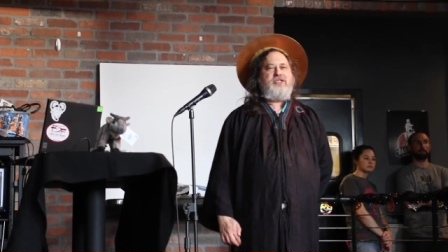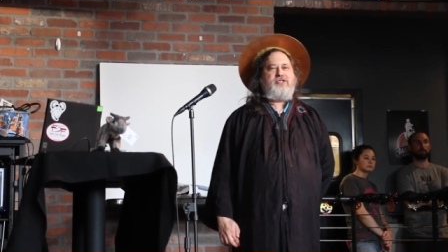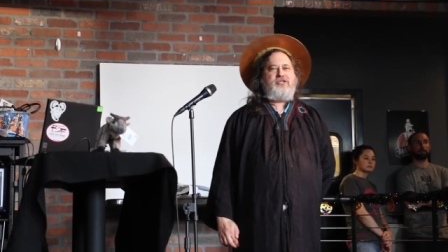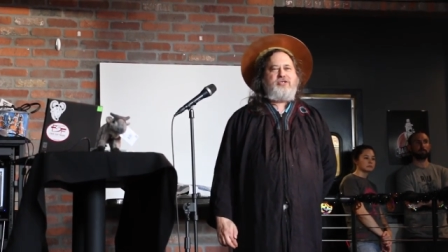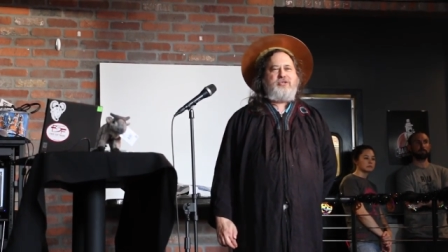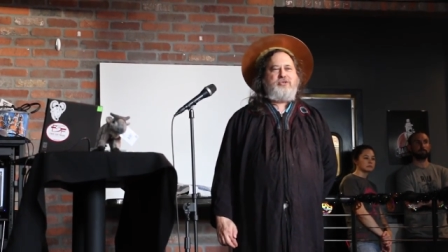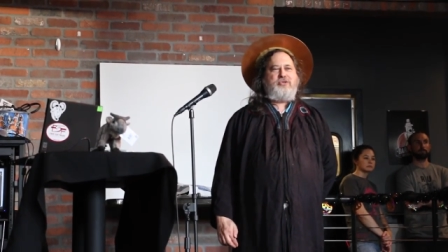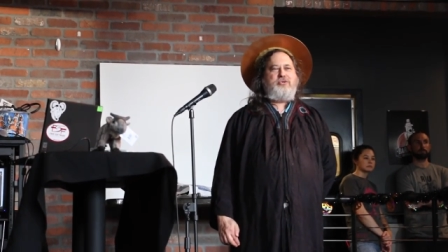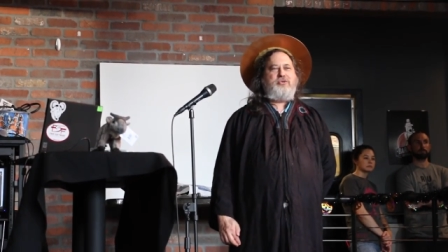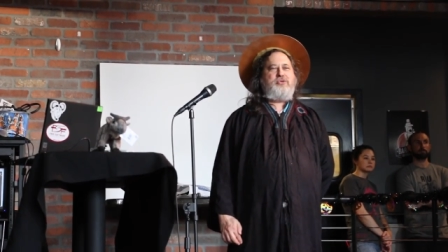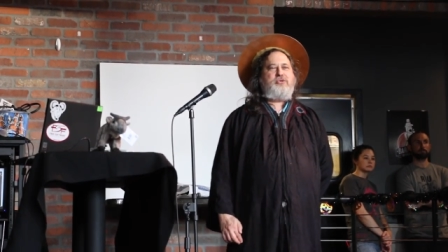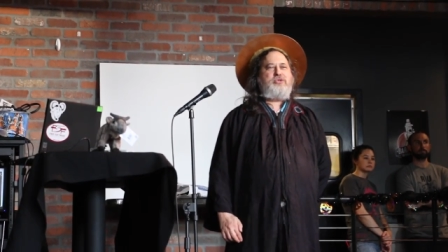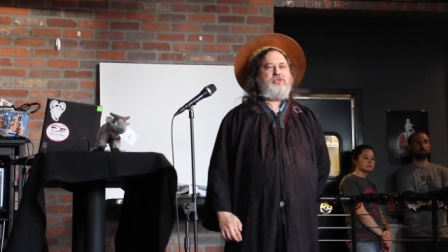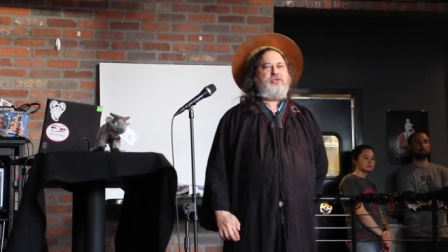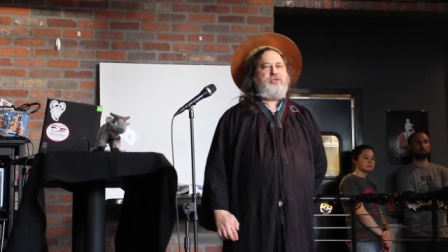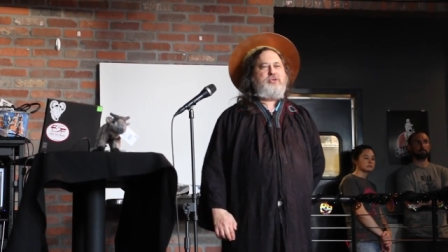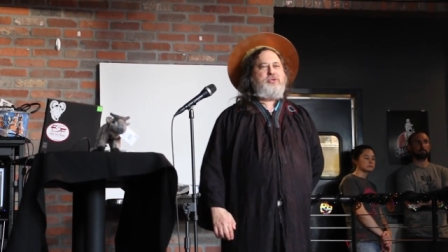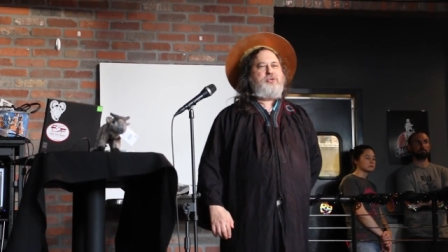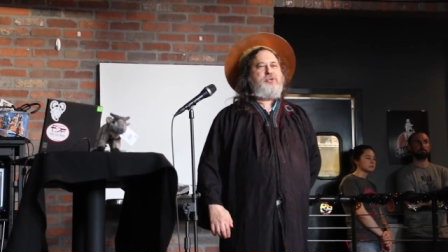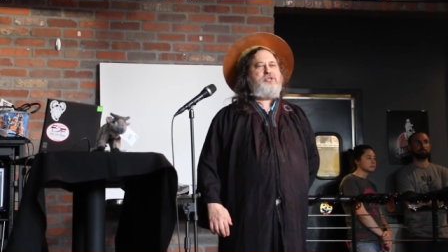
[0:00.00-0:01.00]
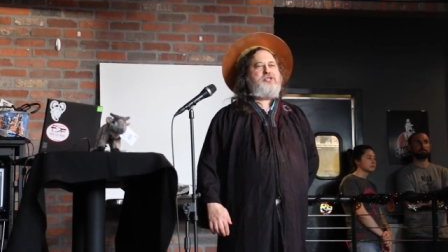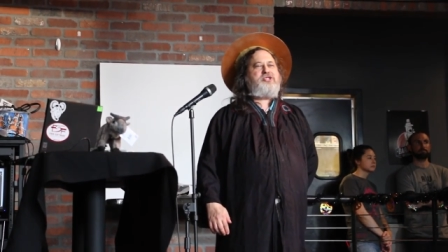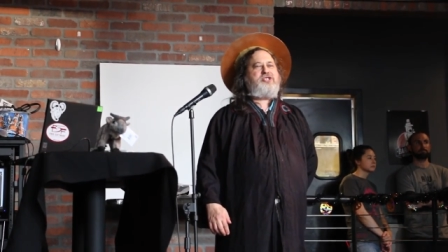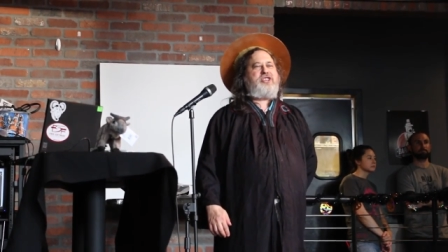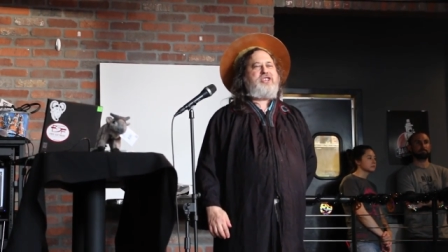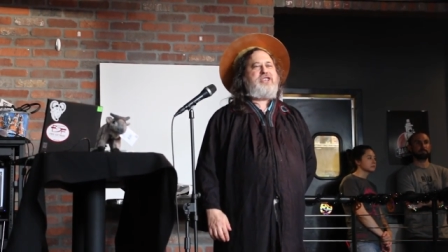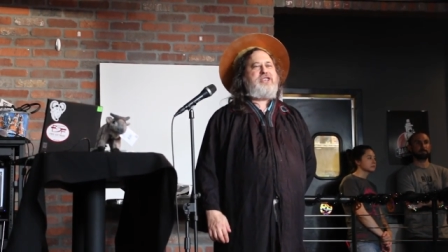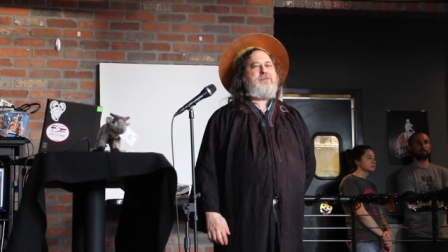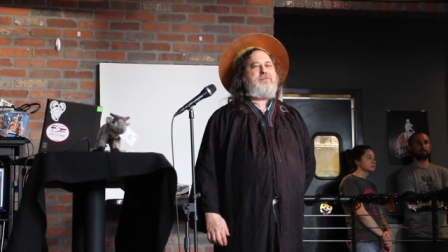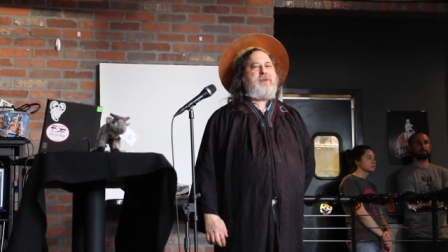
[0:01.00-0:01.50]
to
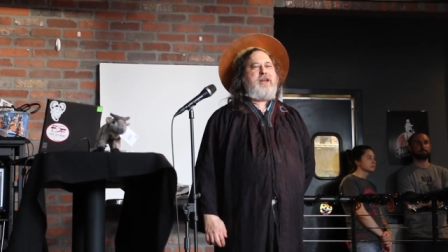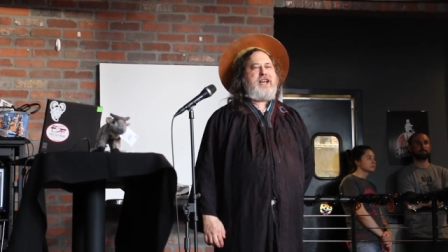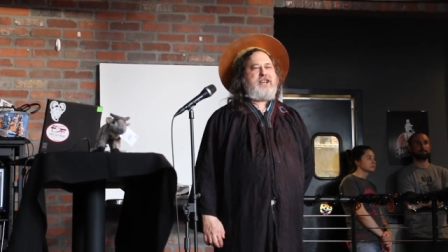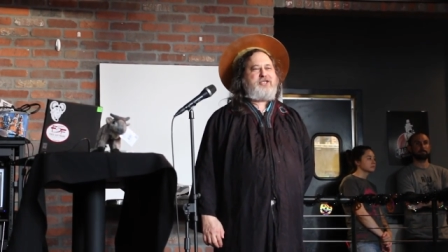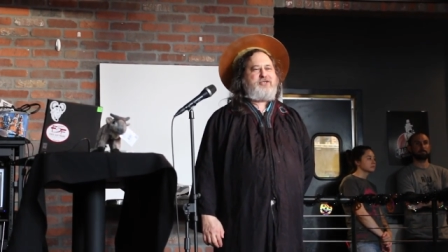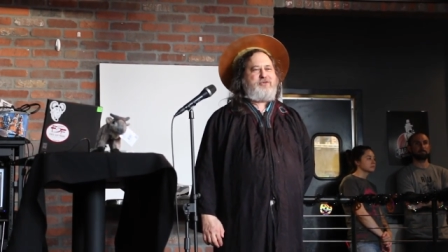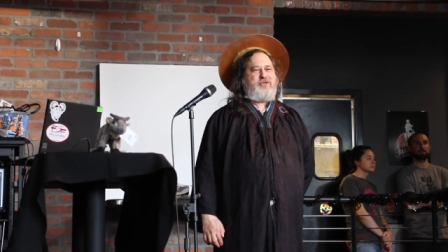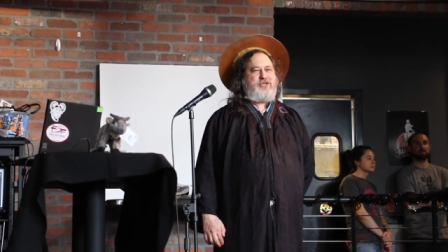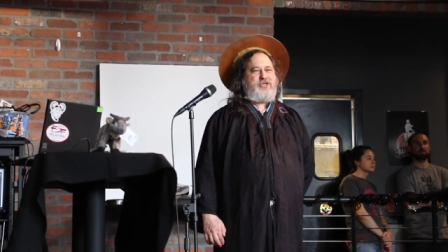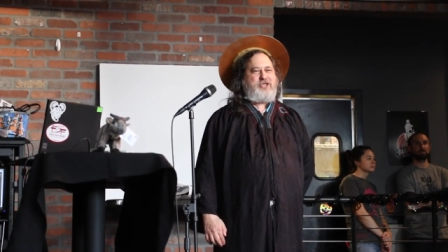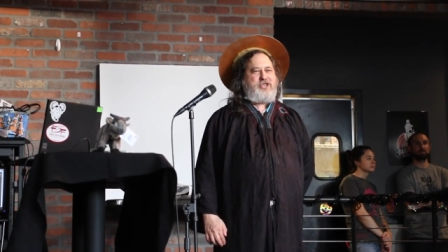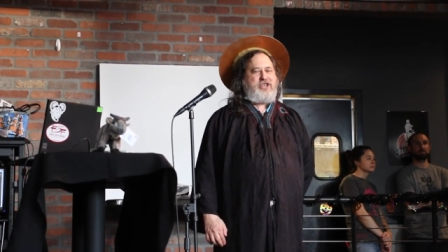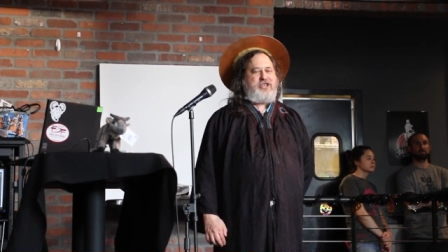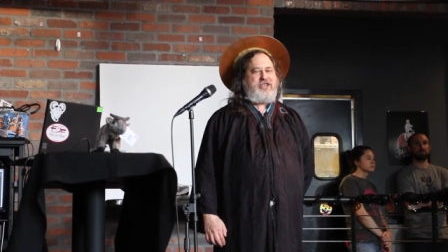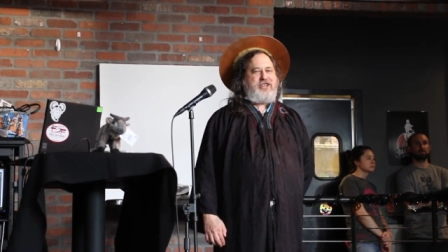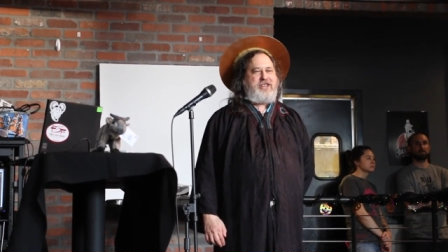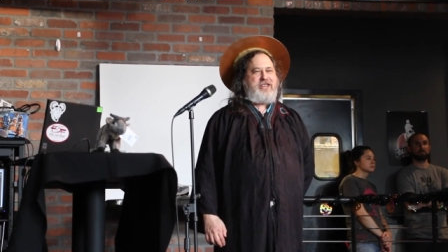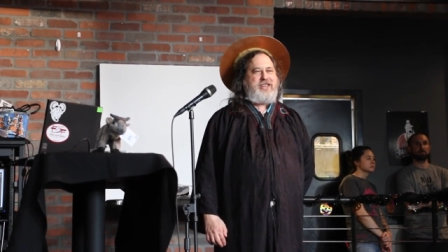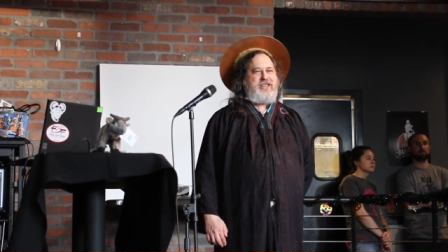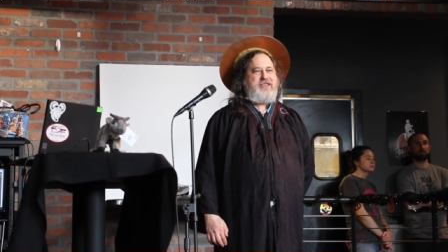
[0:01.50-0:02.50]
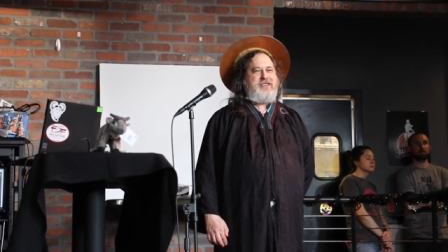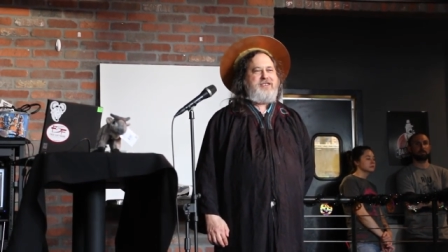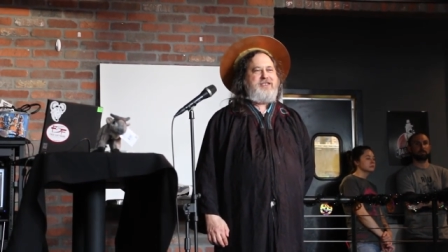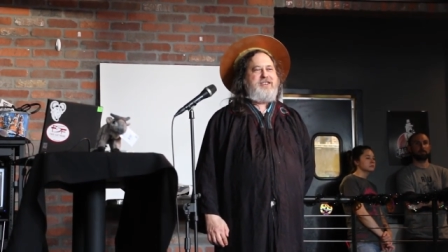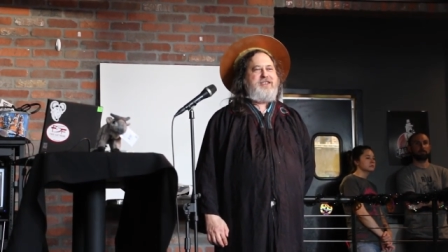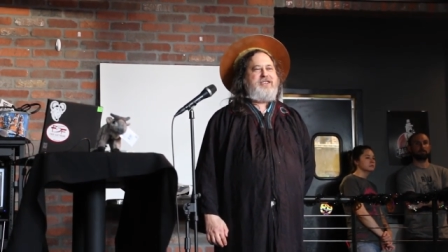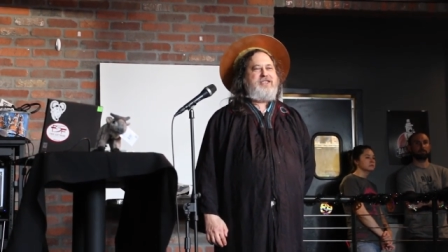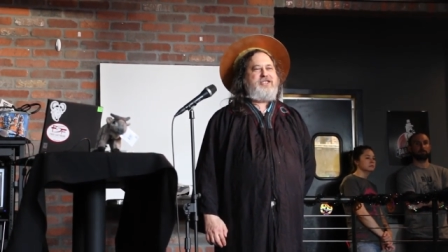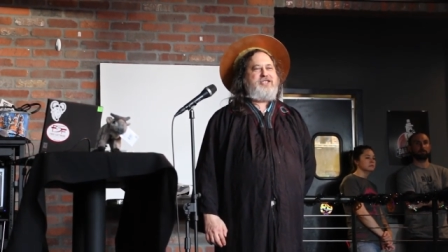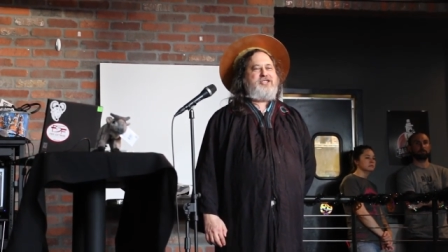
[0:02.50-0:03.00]
lose Emacs virginity
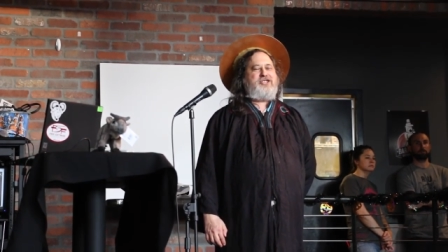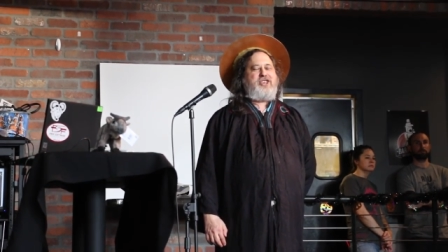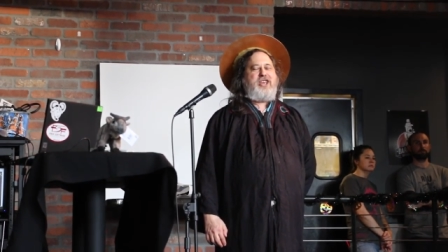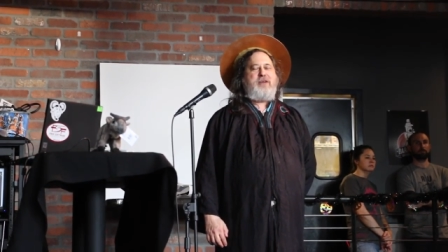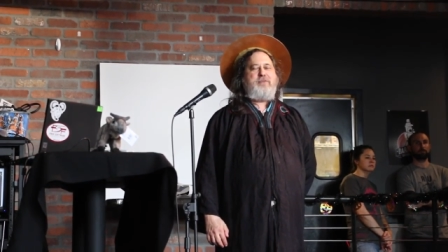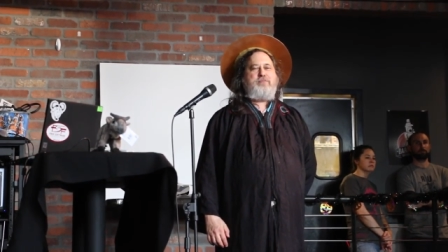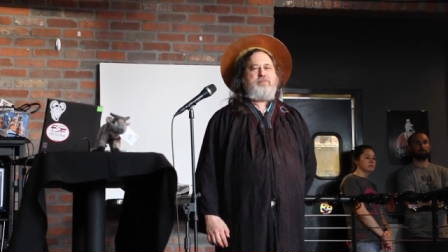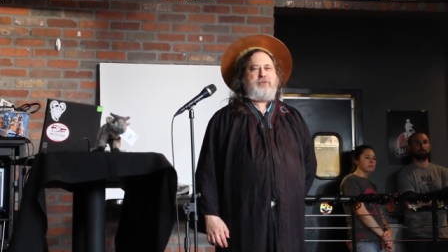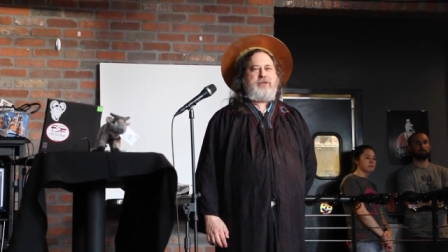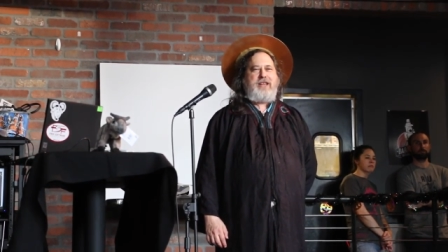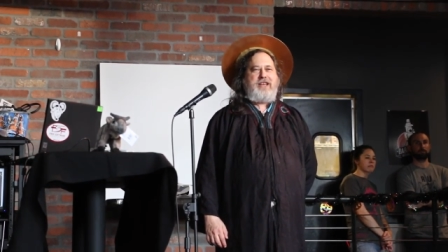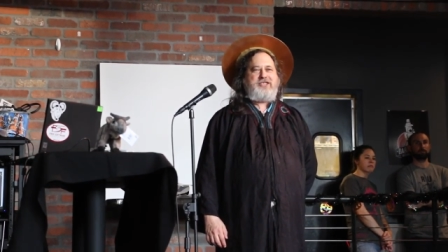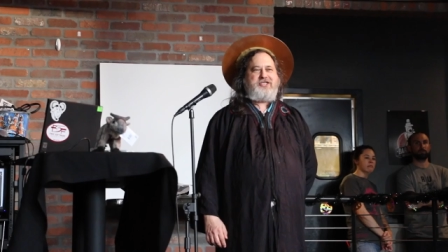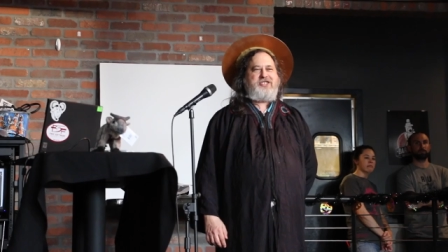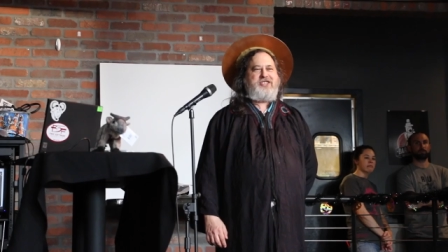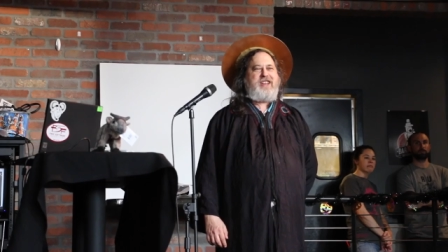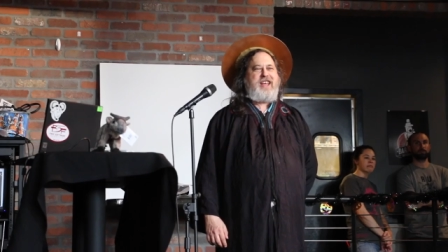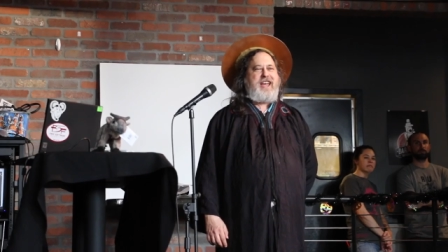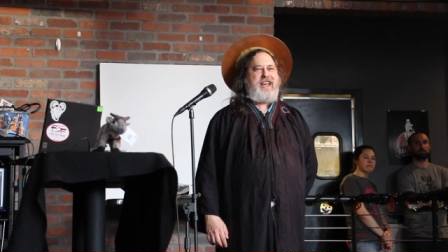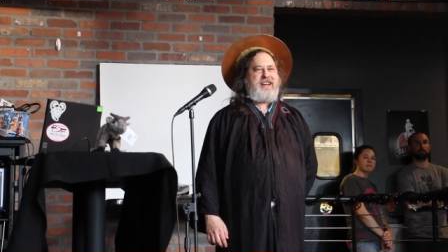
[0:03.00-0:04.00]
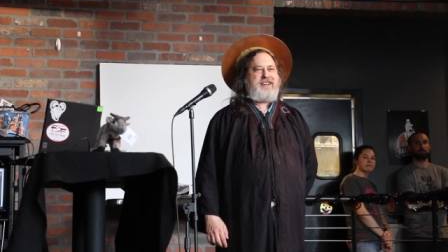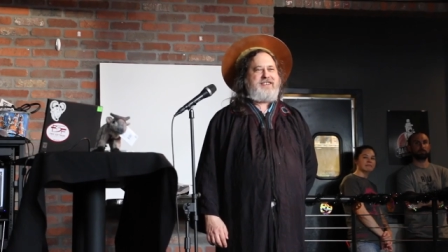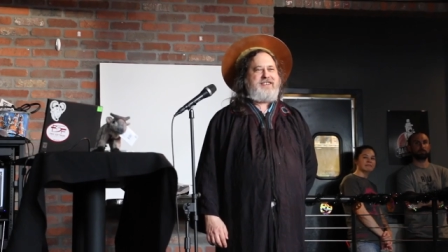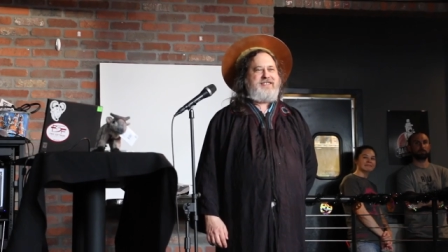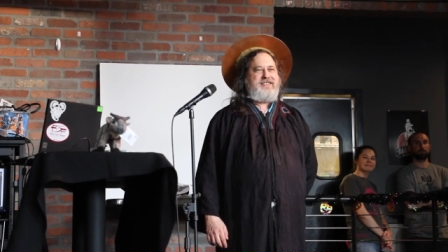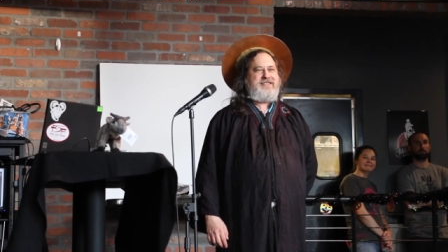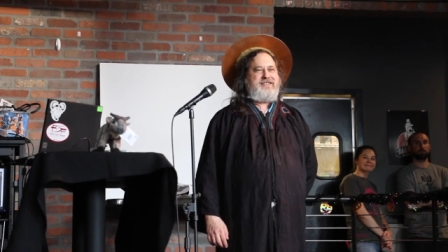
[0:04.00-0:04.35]
is a blessed act.